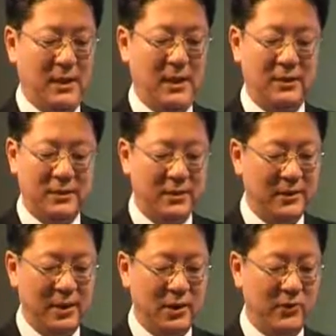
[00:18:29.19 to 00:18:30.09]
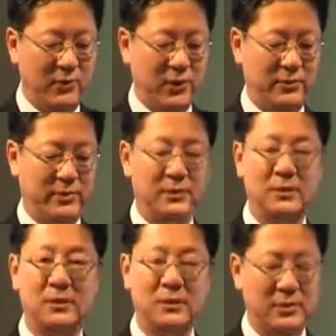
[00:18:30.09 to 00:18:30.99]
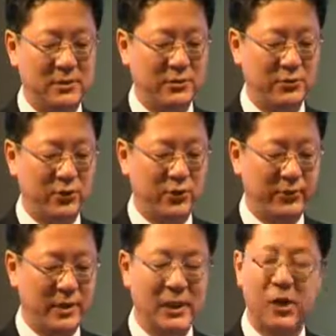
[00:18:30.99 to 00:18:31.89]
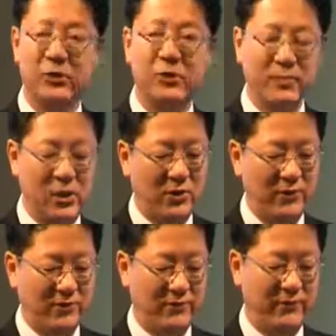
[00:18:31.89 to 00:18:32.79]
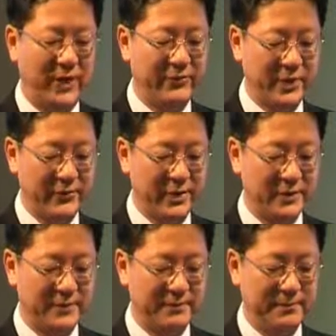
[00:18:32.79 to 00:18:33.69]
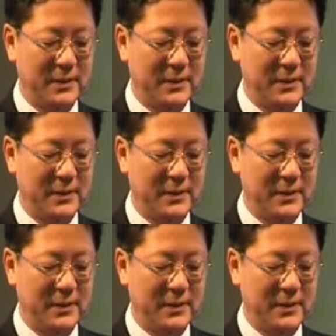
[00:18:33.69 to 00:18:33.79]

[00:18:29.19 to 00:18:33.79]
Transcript: and did not upload the neutrophil count below 500